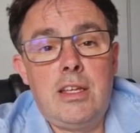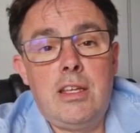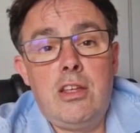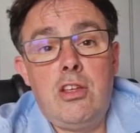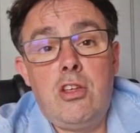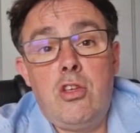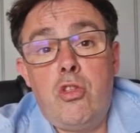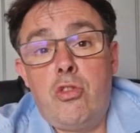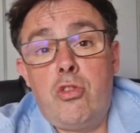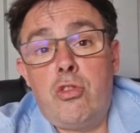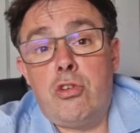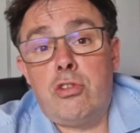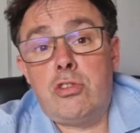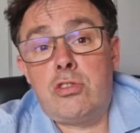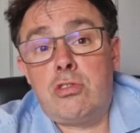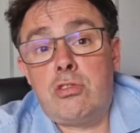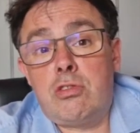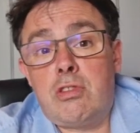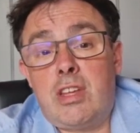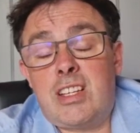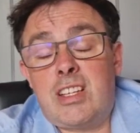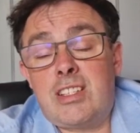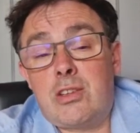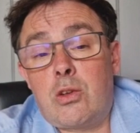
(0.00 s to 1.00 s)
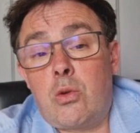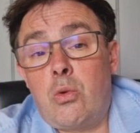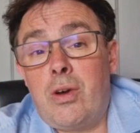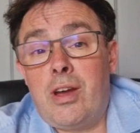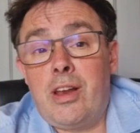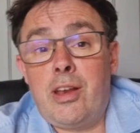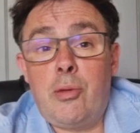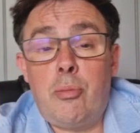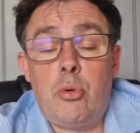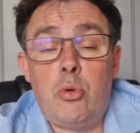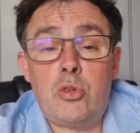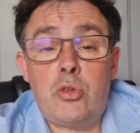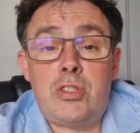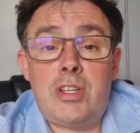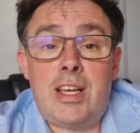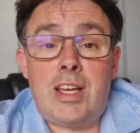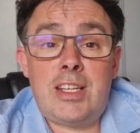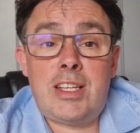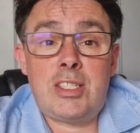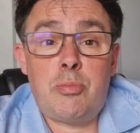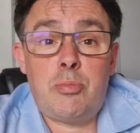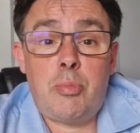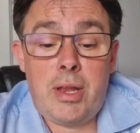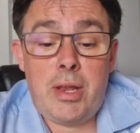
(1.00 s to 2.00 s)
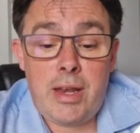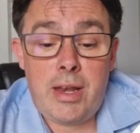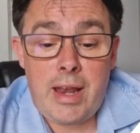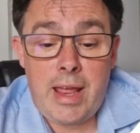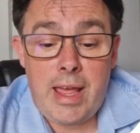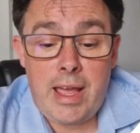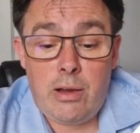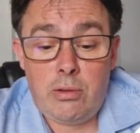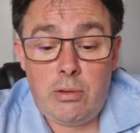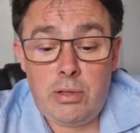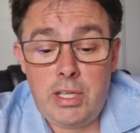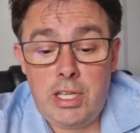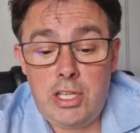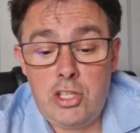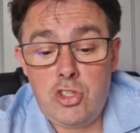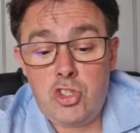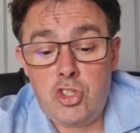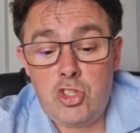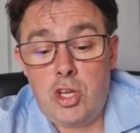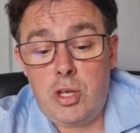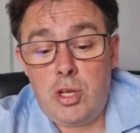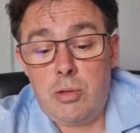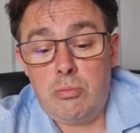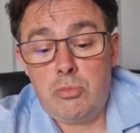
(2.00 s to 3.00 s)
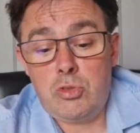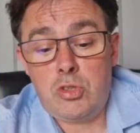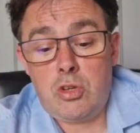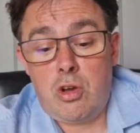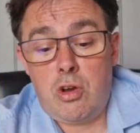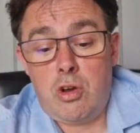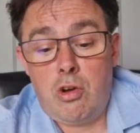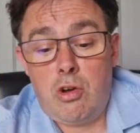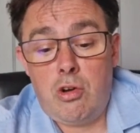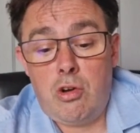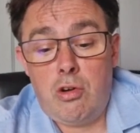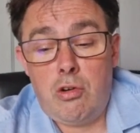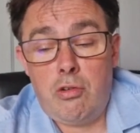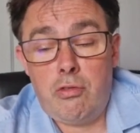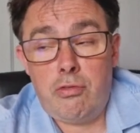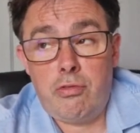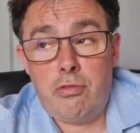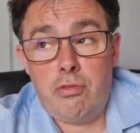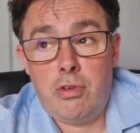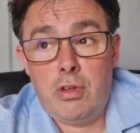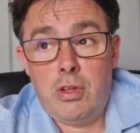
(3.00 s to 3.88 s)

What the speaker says: that that's quite an important aspect now in terms of